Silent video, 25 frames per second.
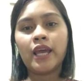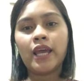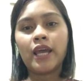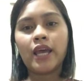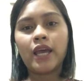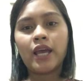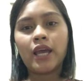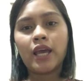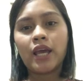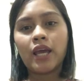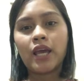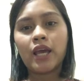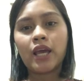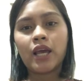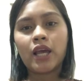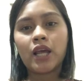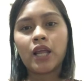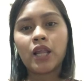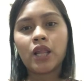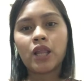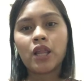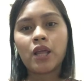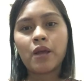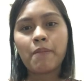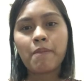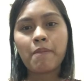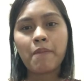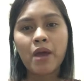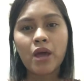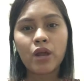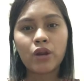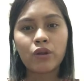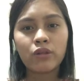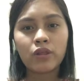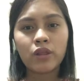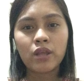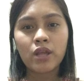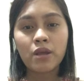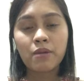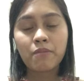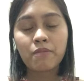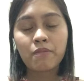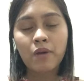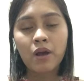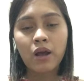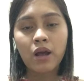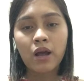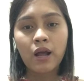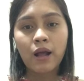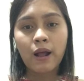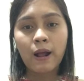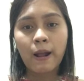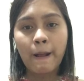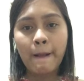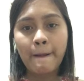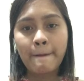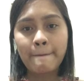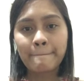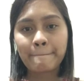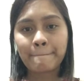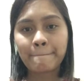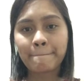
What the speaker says: And meron ding mga